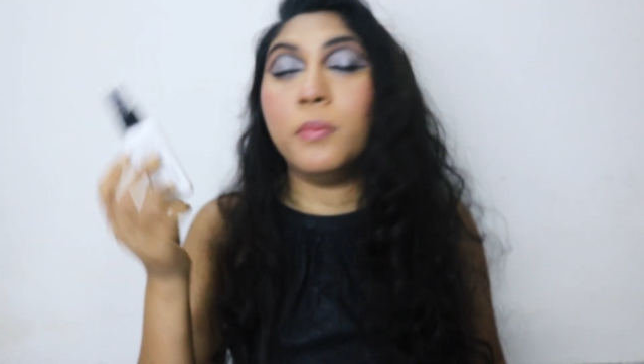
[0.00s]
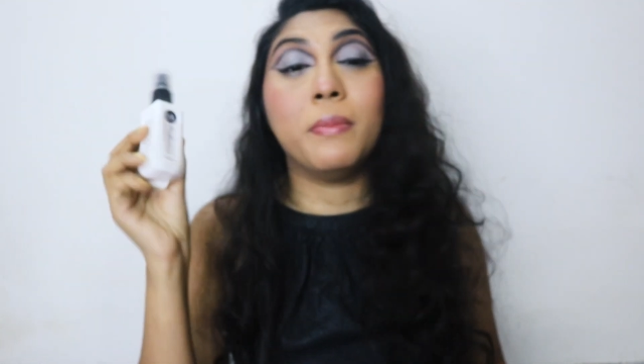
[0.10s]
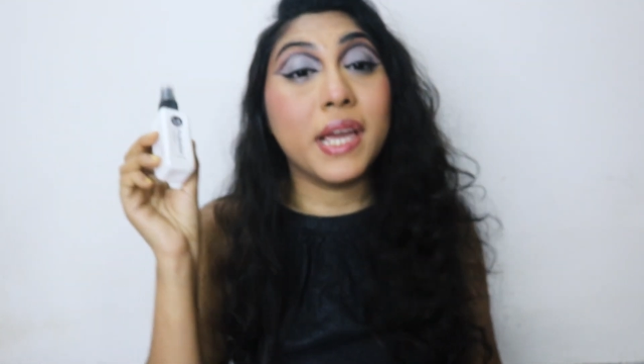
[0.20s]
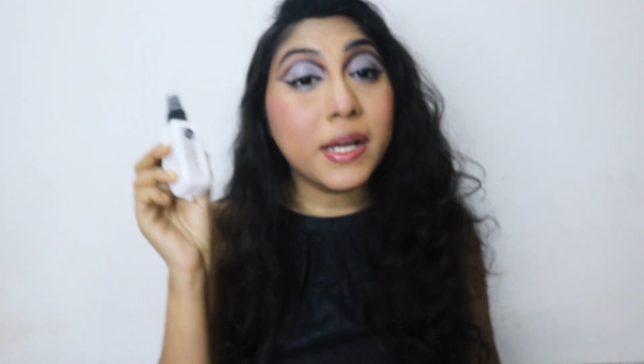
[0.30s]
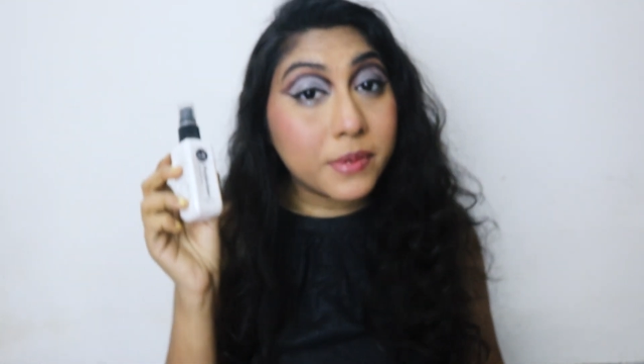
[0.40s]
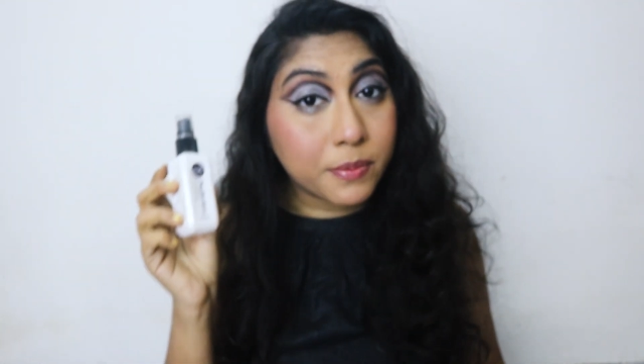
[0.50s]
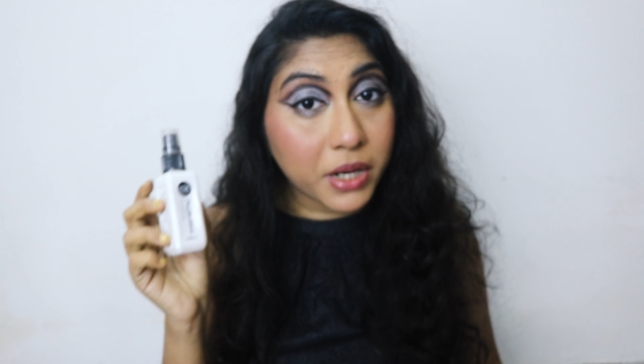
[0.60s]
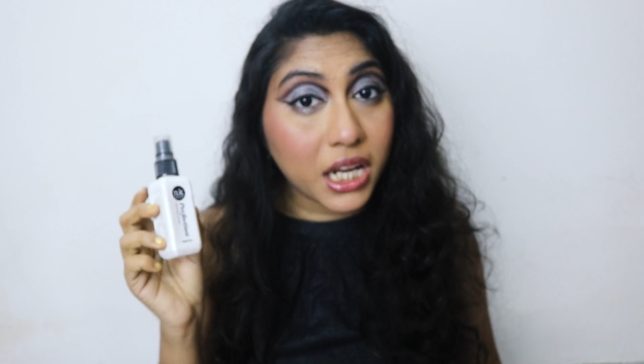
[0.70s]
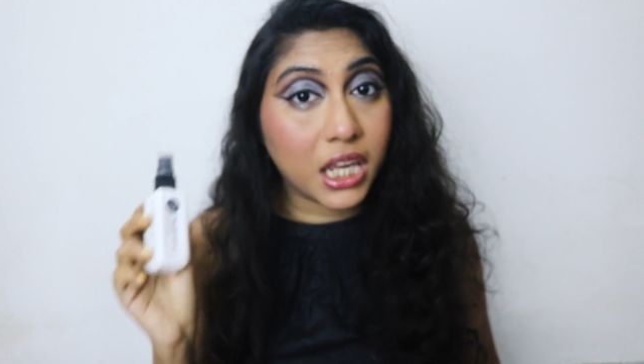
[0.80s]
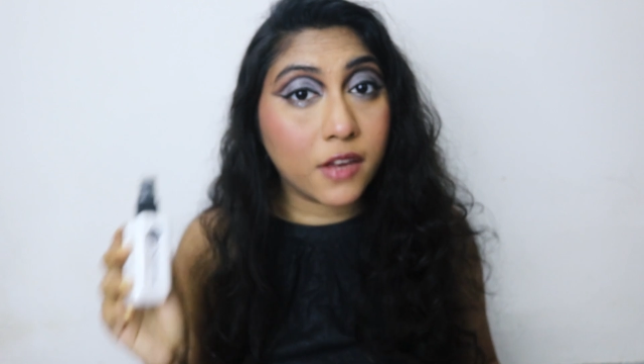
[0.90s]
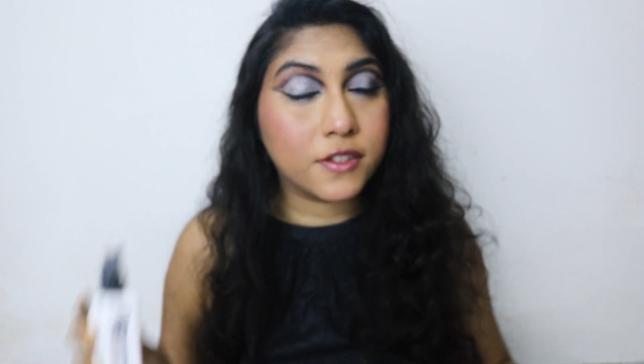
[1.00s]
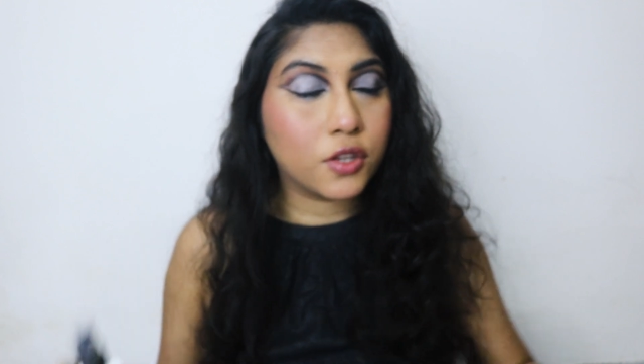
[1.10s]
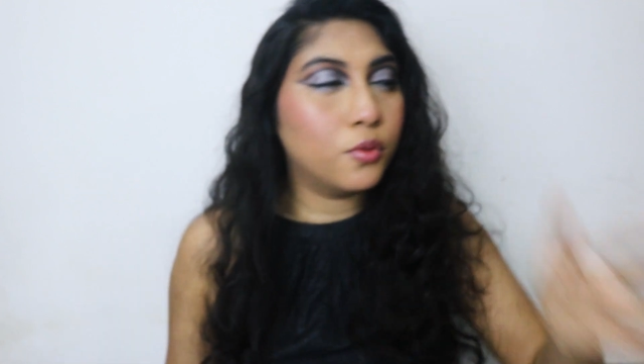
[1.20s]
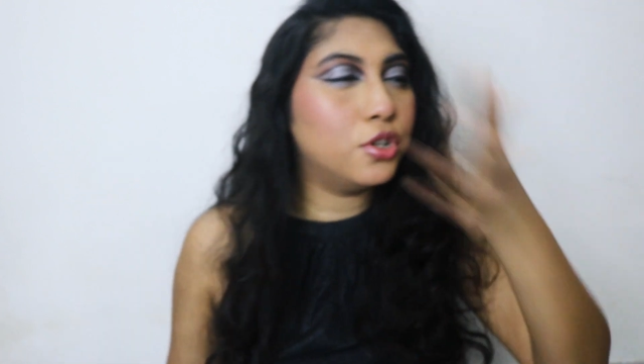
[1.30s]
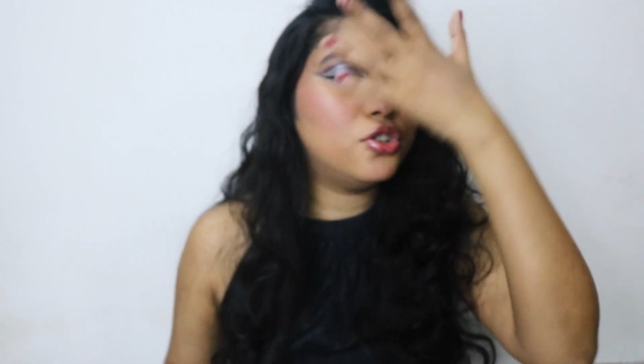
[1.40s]
makeup spray gives
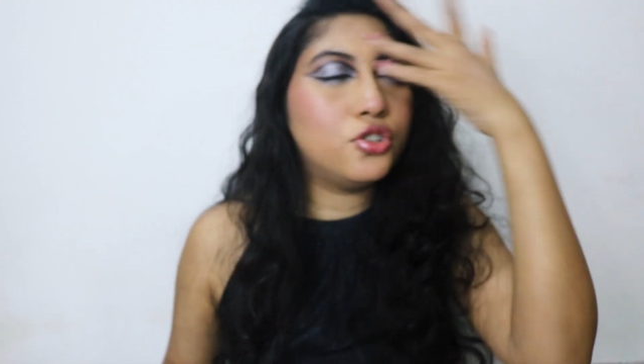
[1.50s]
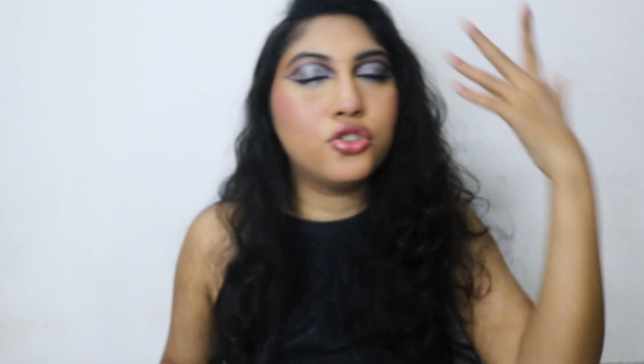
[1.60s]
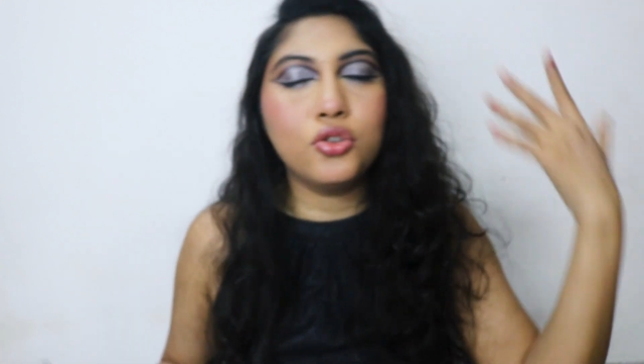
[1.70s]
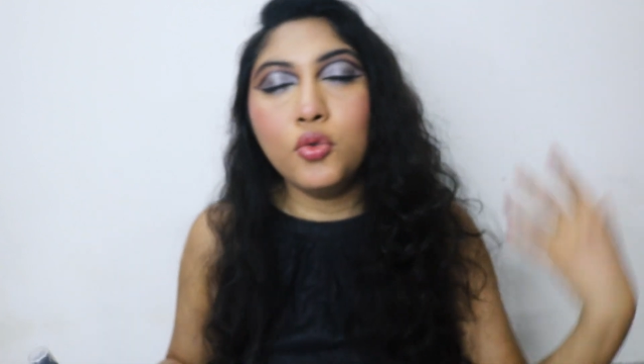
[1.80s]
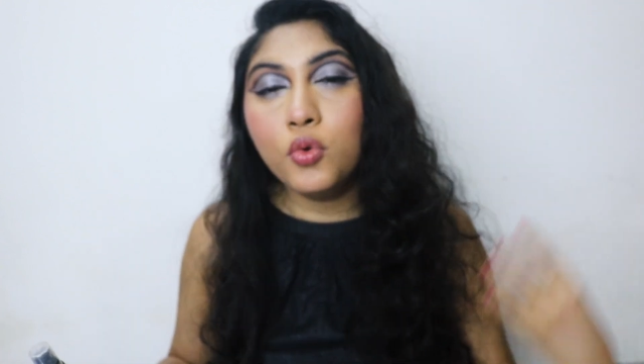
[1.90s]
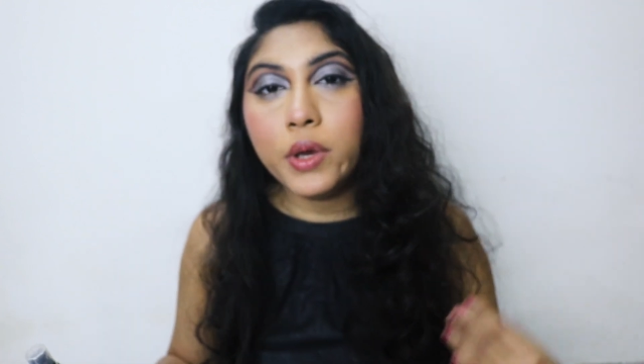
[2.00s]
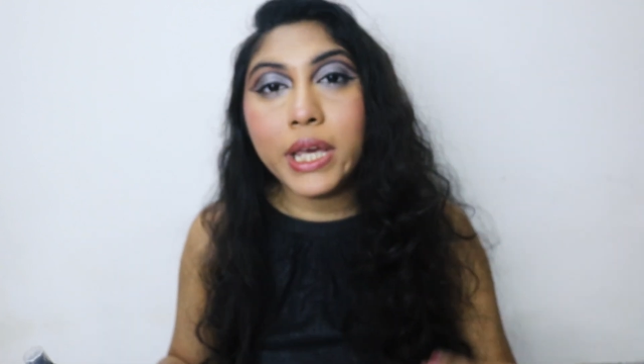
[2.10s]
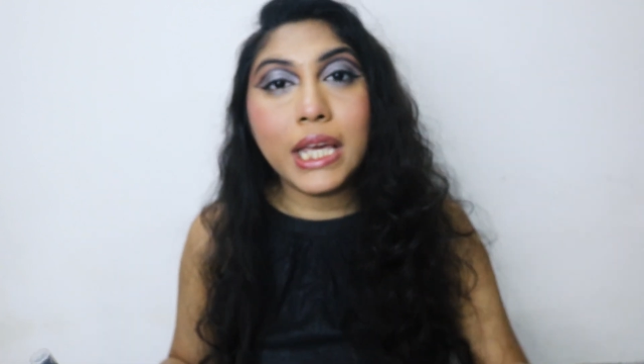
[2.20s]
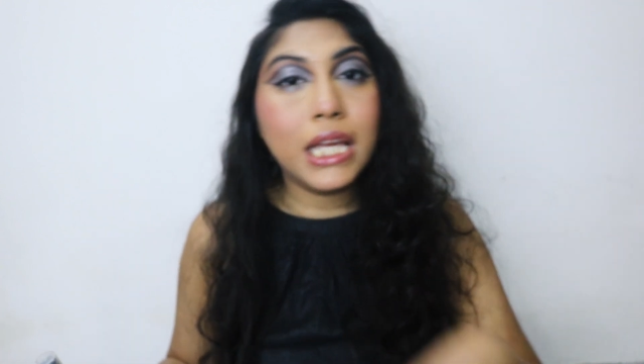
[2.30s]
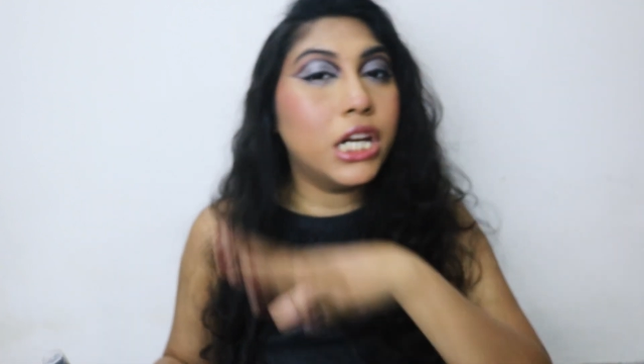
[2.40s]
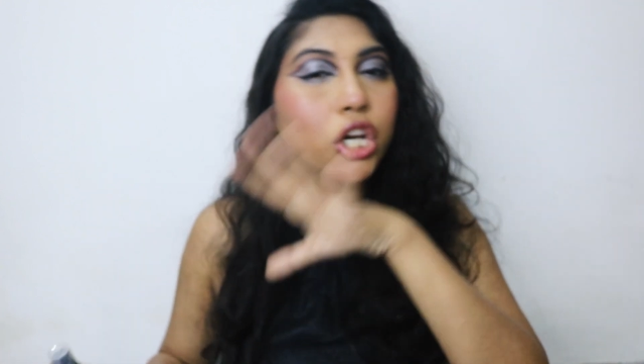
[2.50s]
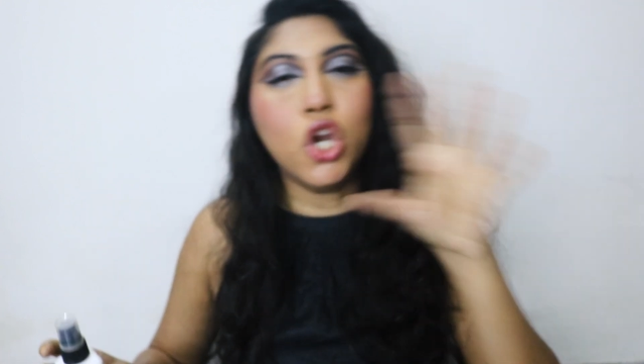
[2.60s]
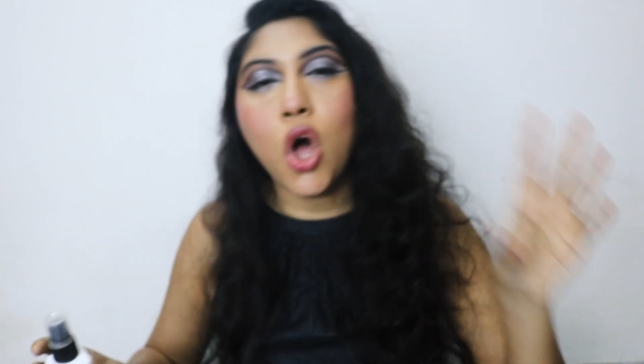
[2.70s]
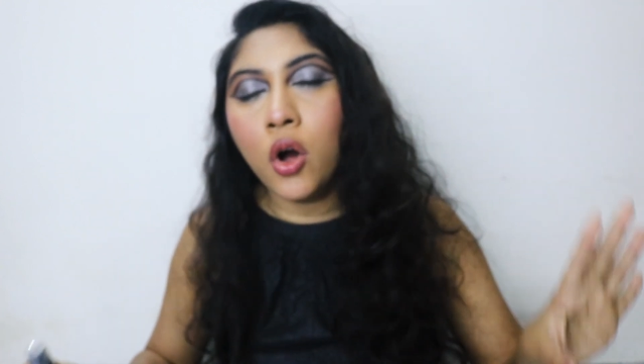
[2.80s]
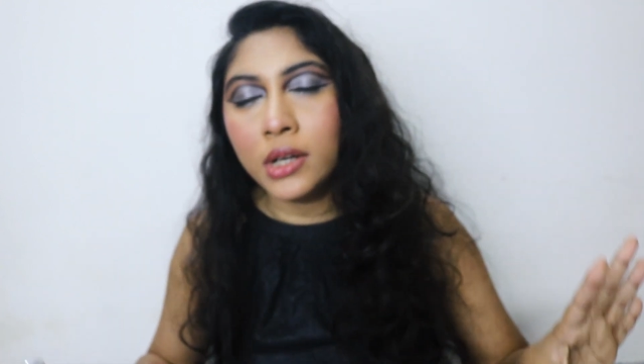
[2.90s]
you a dewy,
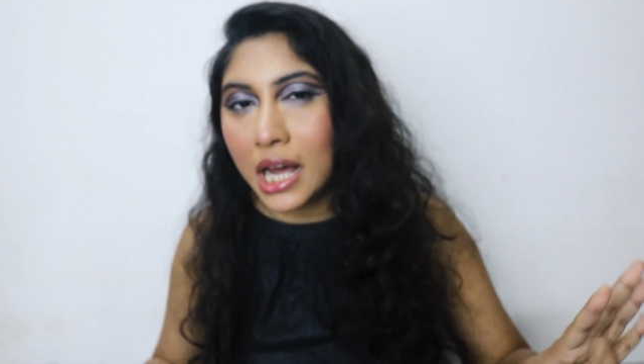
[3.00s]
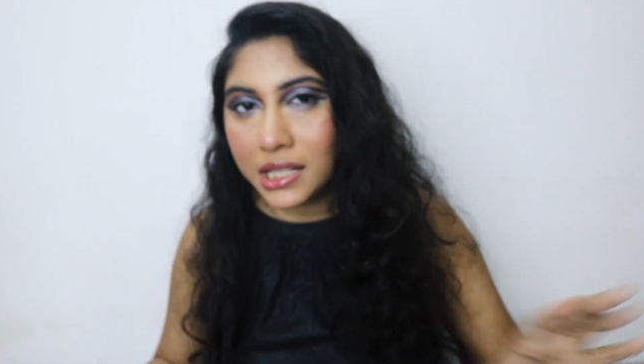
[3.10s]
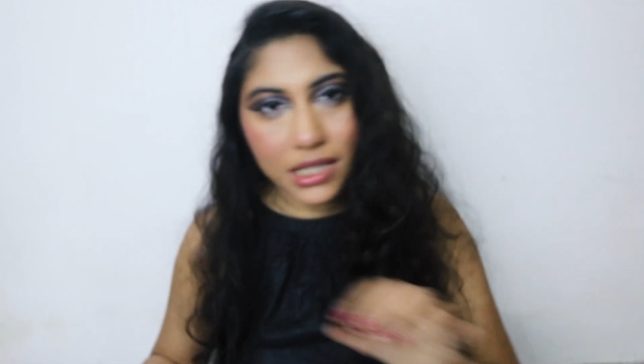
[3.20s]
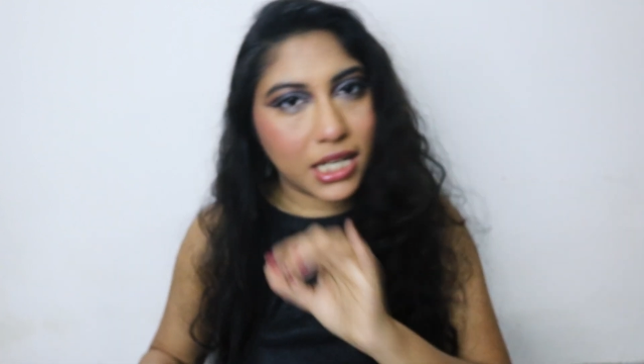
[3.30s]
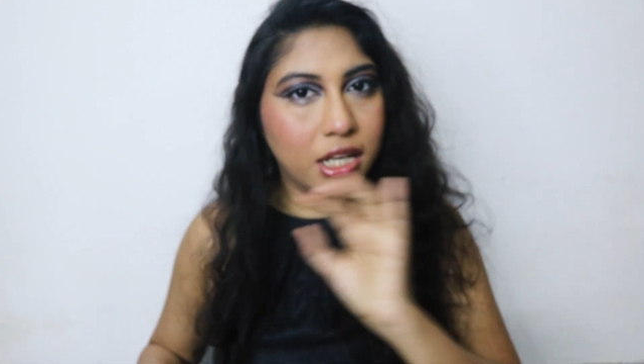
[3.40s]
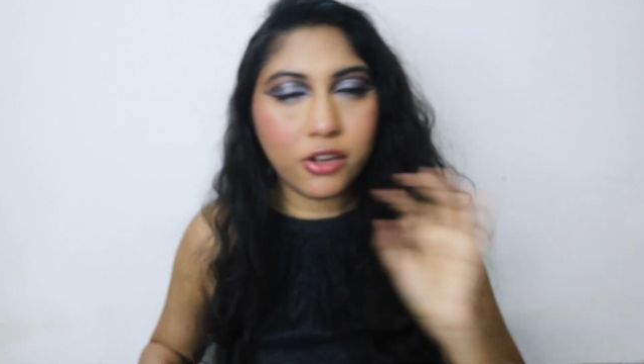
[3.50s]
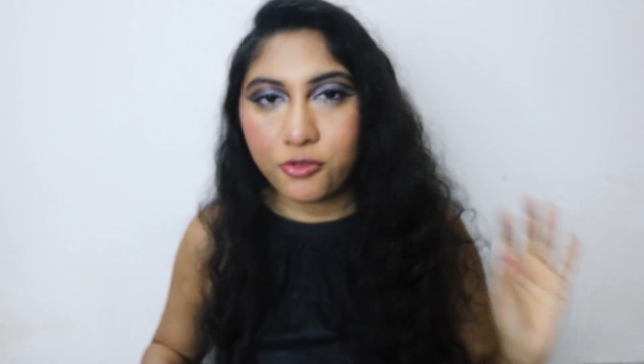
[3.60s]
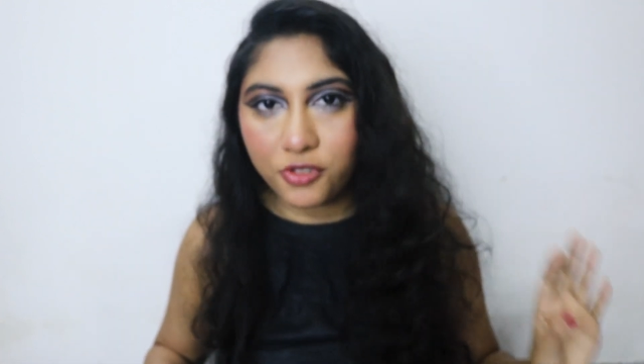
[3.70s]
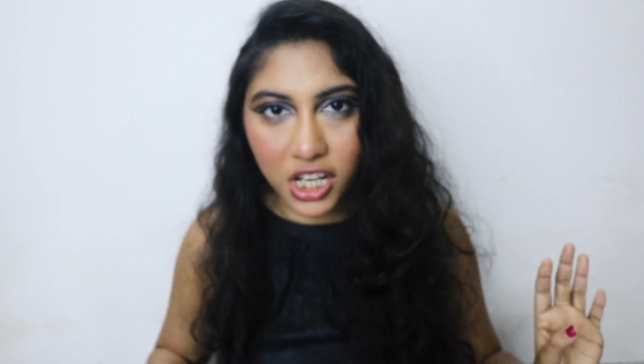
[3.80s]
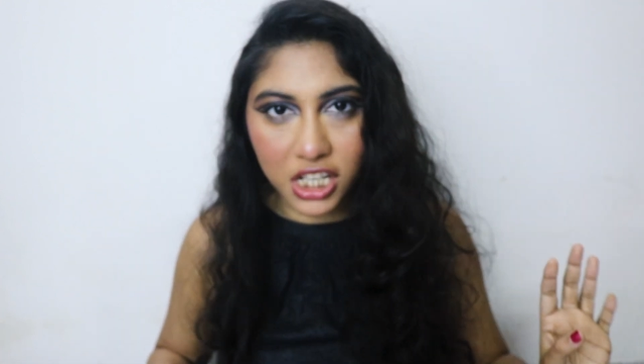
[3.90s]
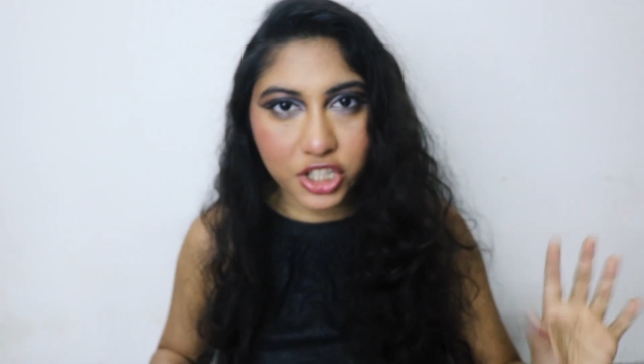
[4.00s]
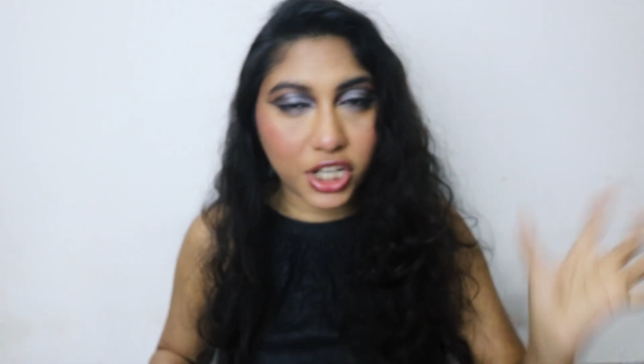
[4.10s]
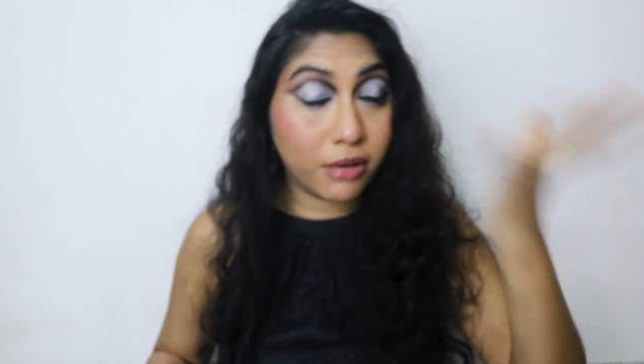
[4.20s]
long-lasting finish.